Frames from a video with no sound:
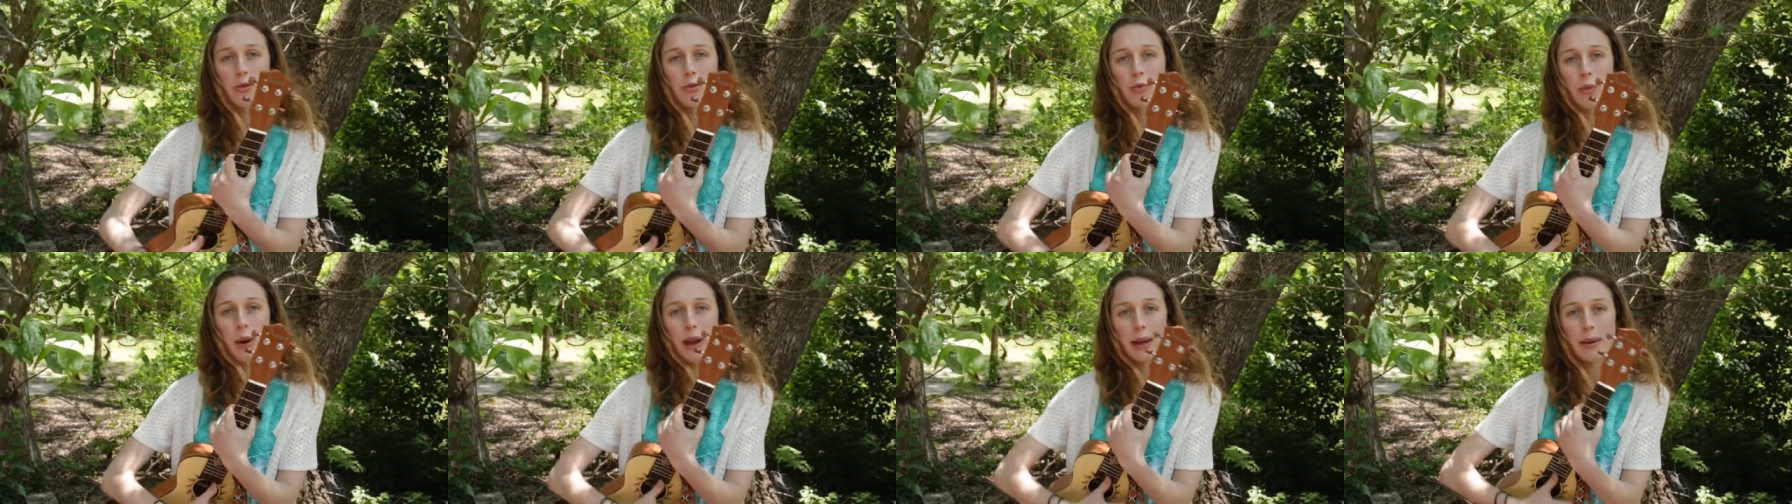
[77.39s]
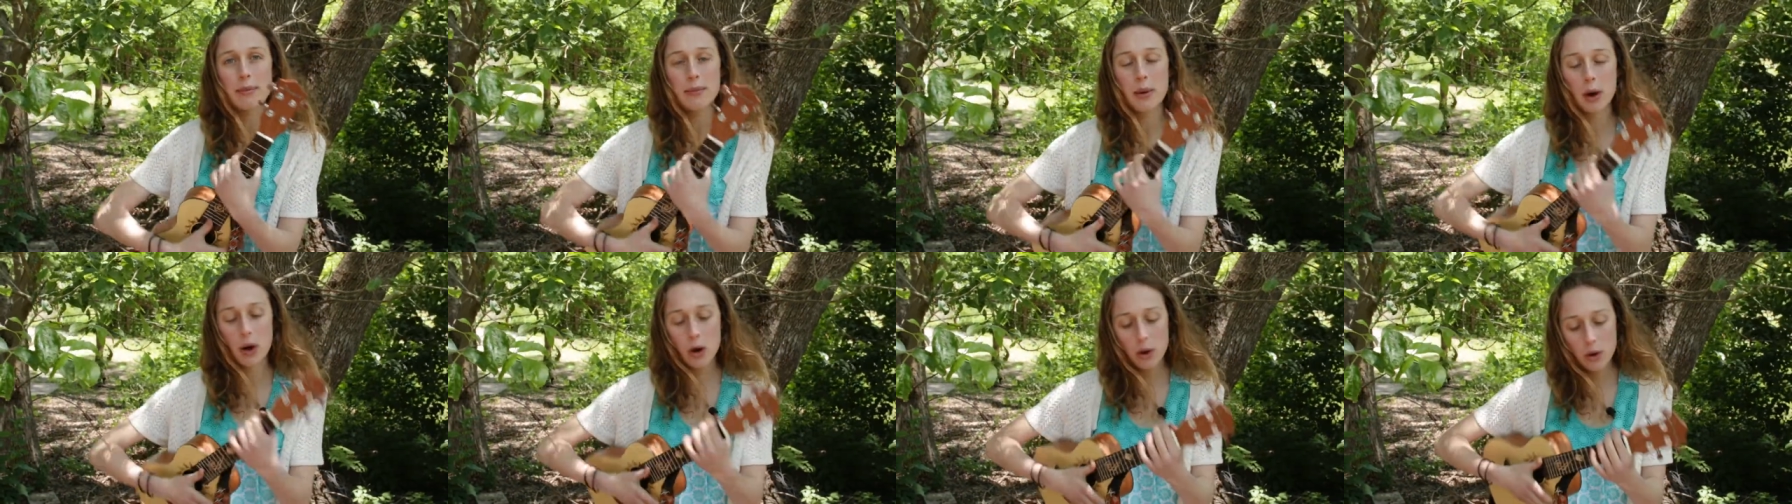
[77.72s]

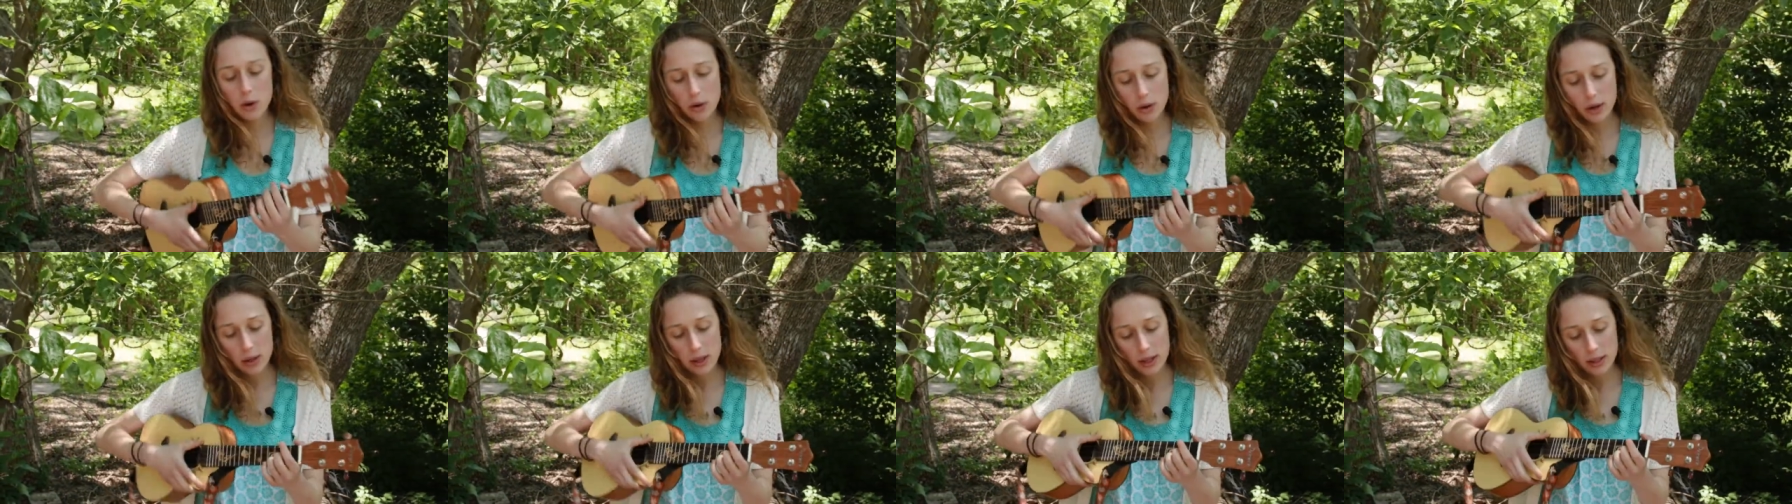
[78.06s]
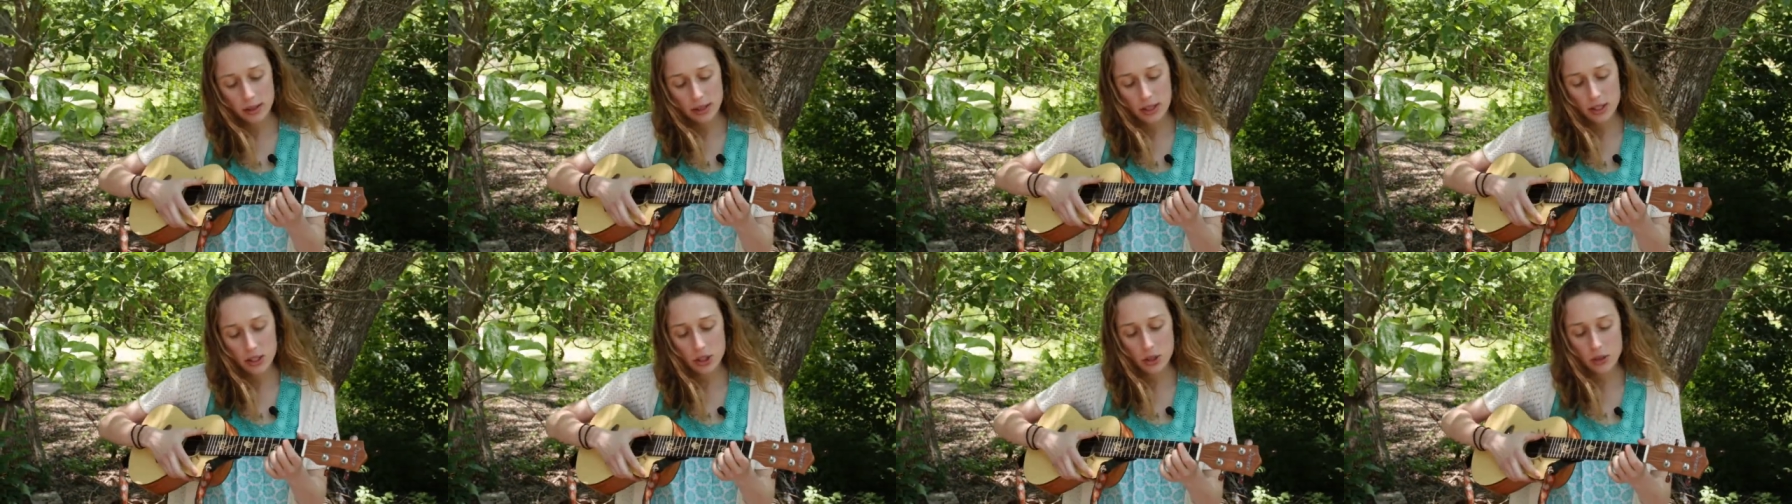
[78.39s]
rainbow?
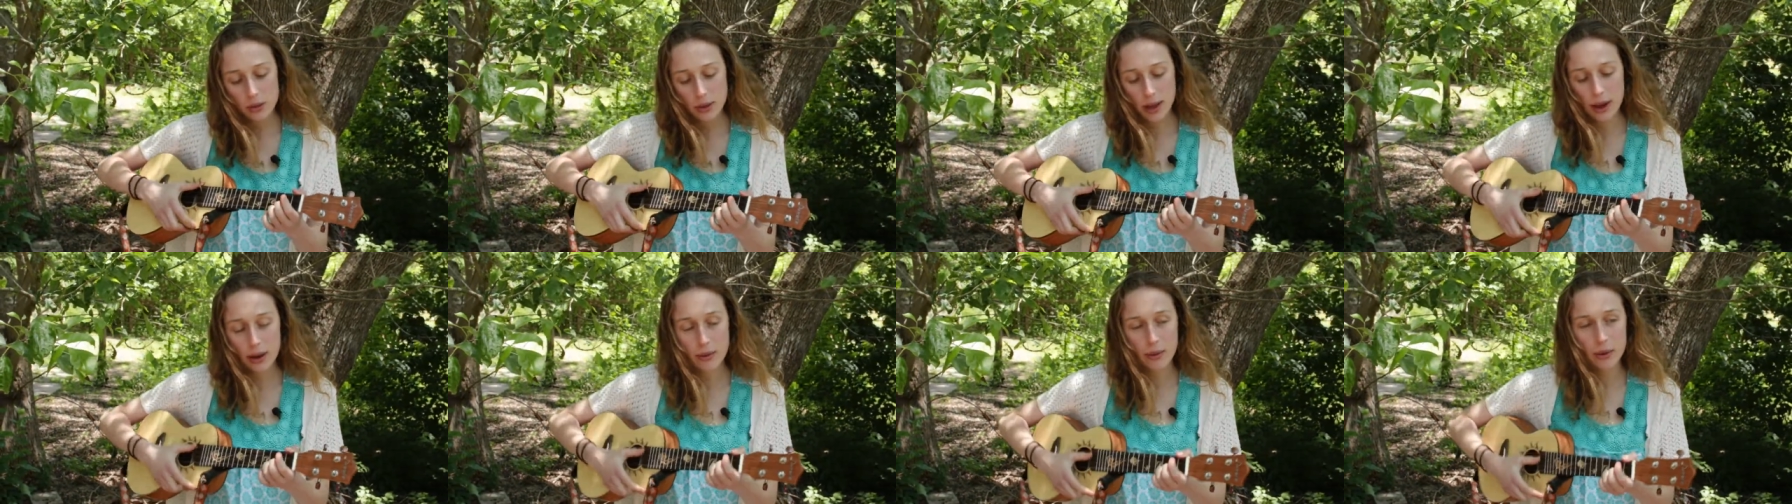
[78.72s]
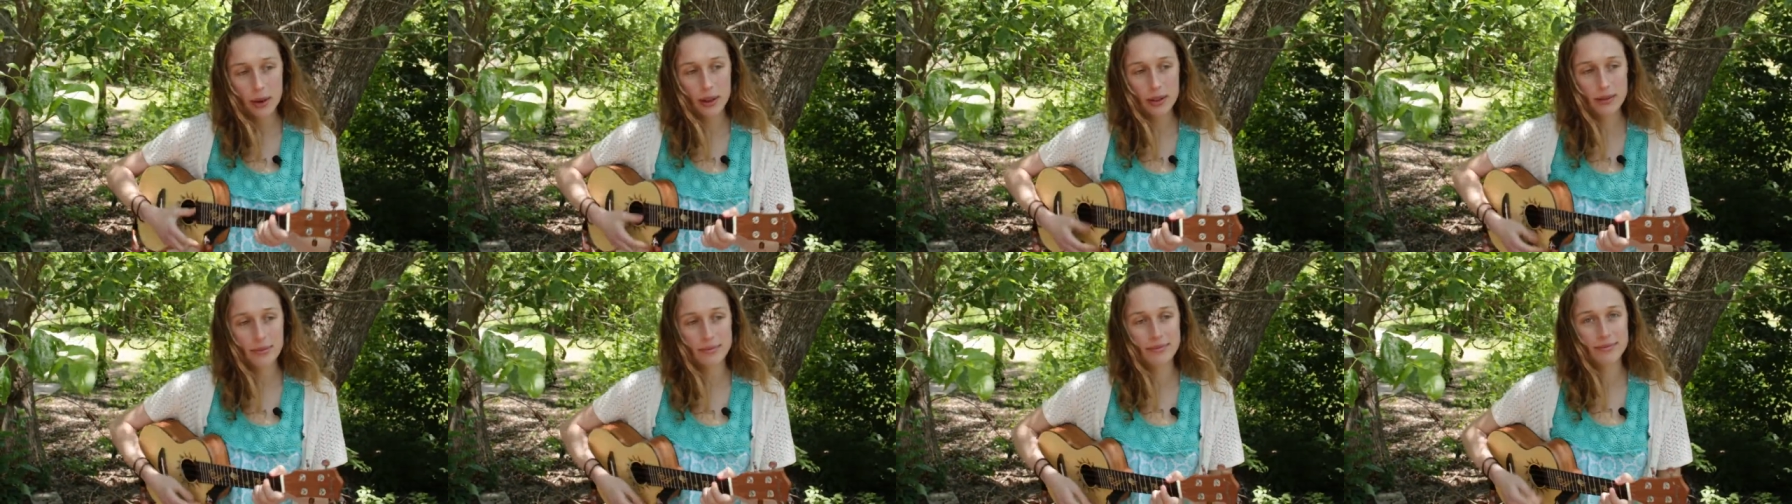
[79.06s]
Let's do that
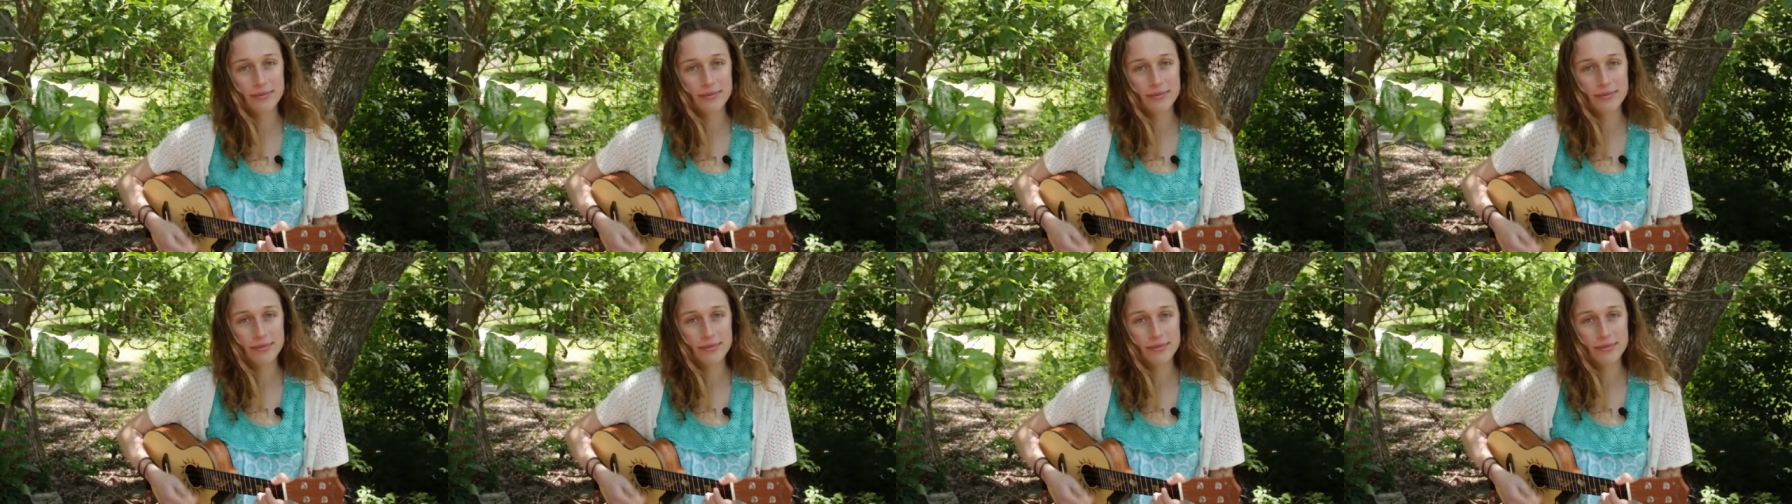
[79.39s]
one.